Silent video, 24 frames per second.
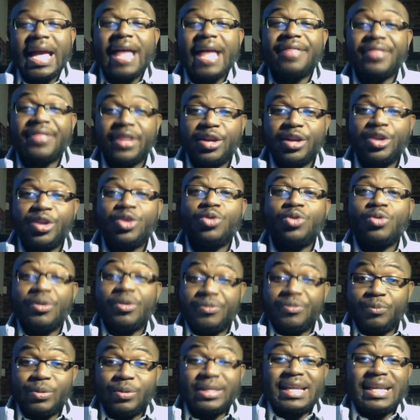And then you,
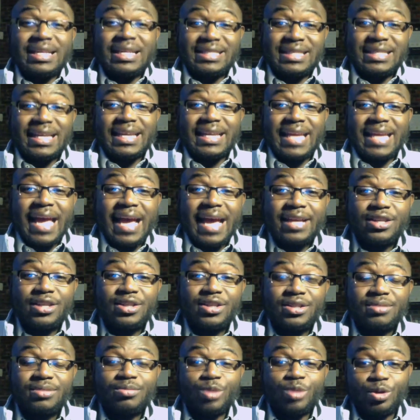when they say
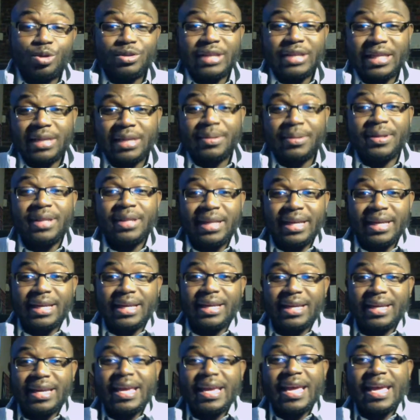yes, you send them a
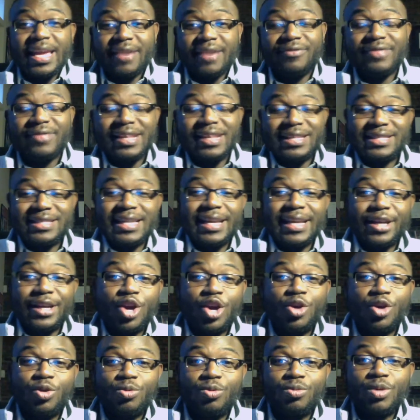link. If they say
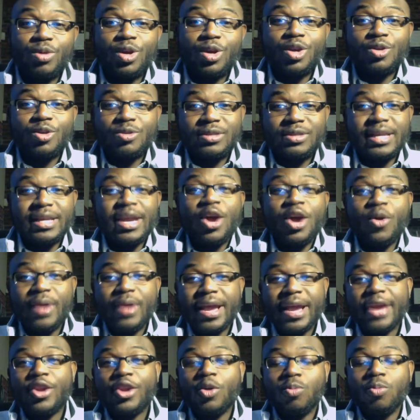no, you say,
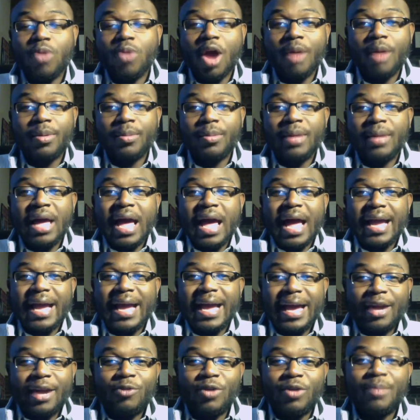okay, no problem.
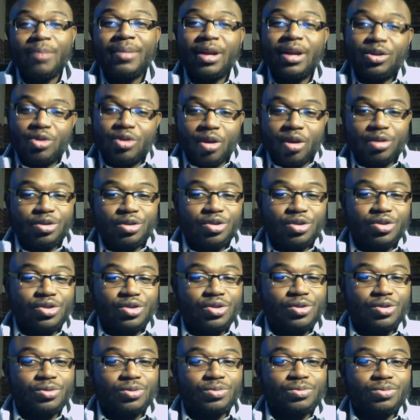I got to run, but I'll talk to you
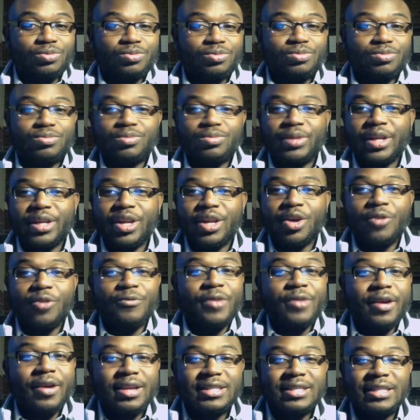soon. You know,
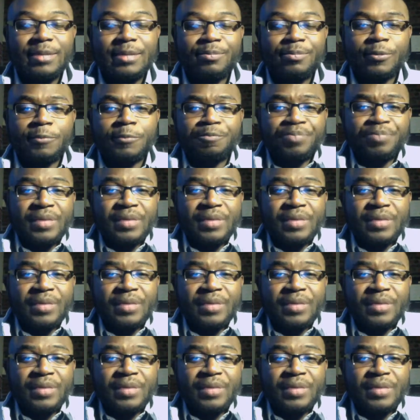very simple.